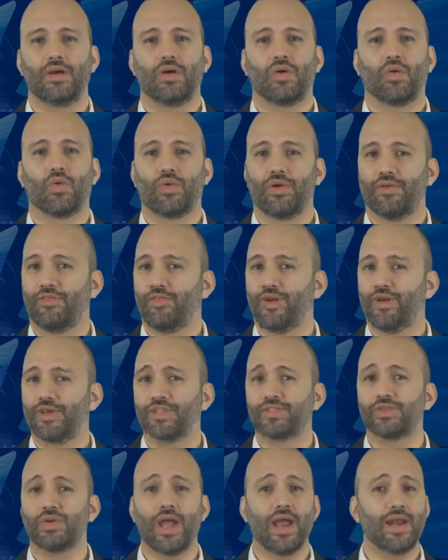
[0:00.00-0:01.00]
or refer
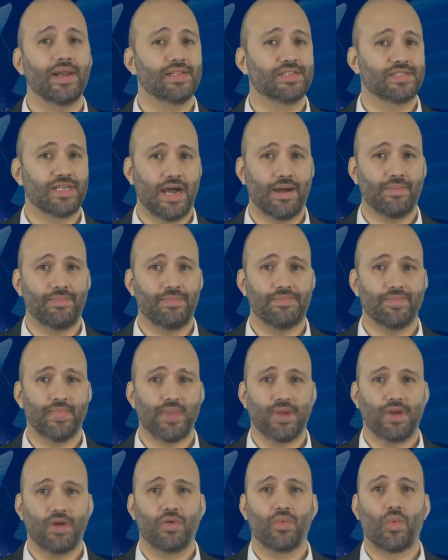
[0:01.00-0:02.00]
to any tab
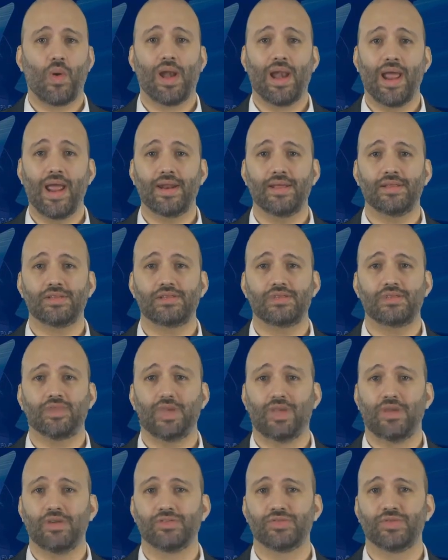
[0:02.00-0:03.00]
related to the
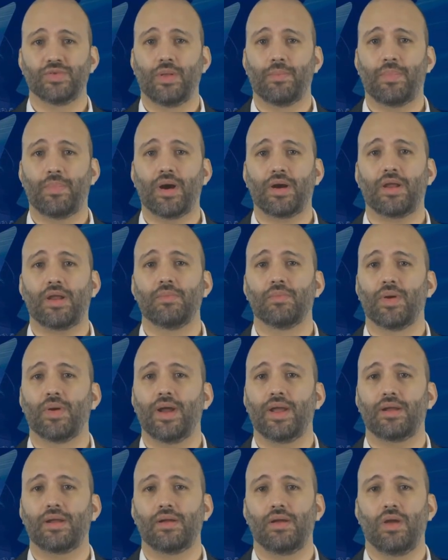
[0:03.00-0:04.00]
use of the parking
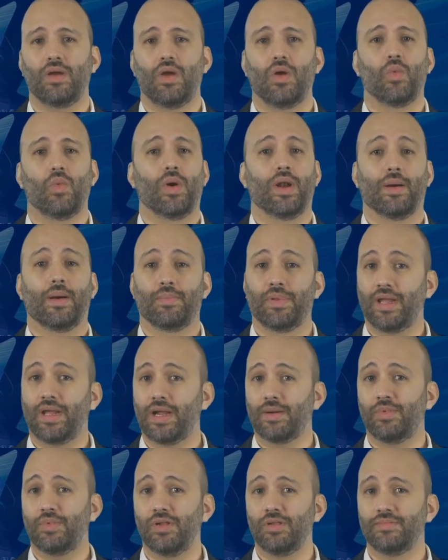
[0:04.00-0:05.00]
brake when
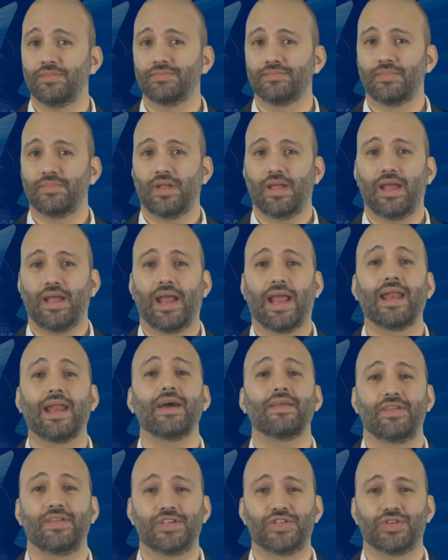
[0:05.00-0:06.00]
applicable, in
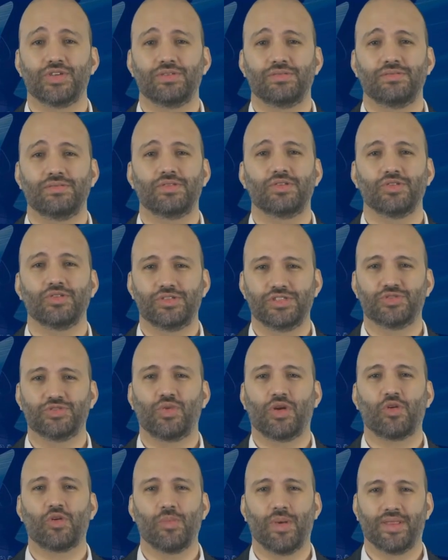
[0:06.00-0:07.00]
addition to this
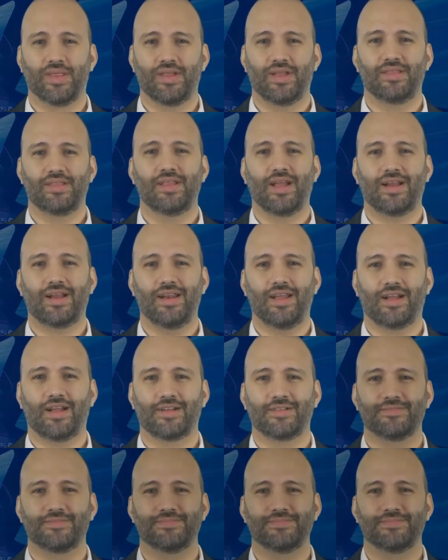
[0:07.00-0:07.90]
recommended technique.